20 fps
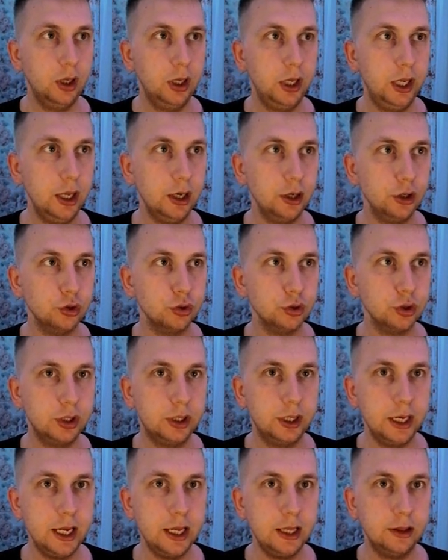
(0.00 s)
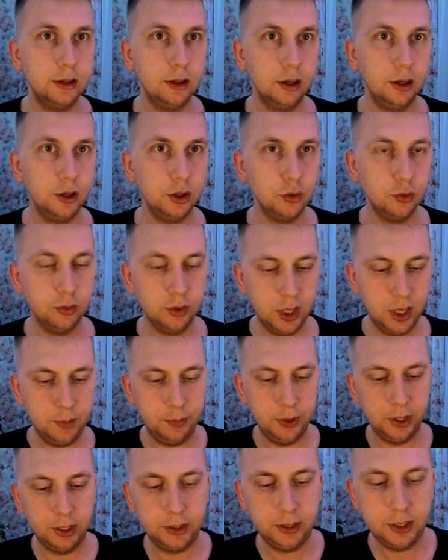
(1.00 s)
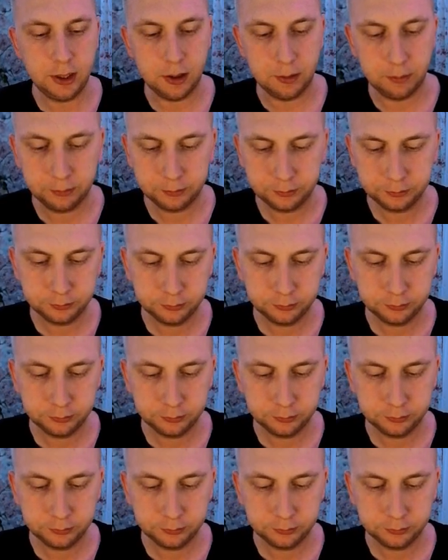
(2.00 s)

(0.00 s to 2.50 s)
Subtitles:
Here just create a new API key